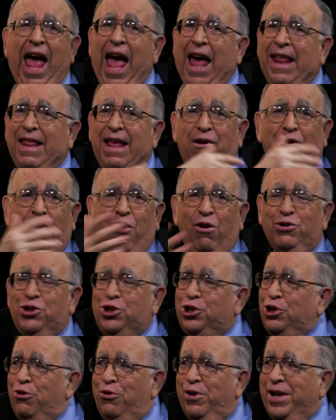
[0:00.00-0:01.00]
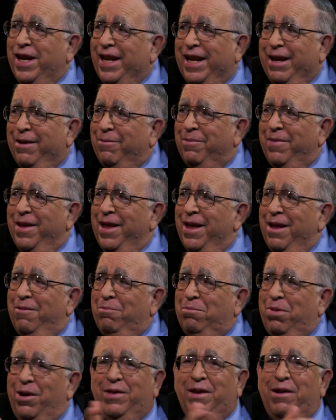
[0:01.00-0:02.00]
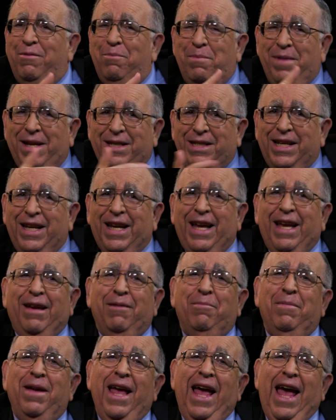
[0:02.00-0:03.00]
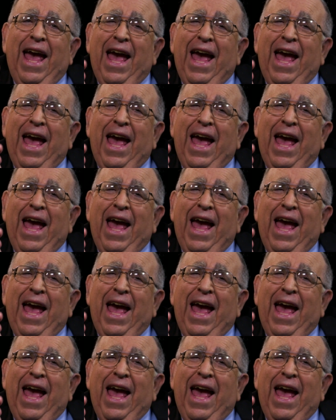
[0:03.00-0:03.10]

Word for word: And they're all shooting at him, but they're missing him.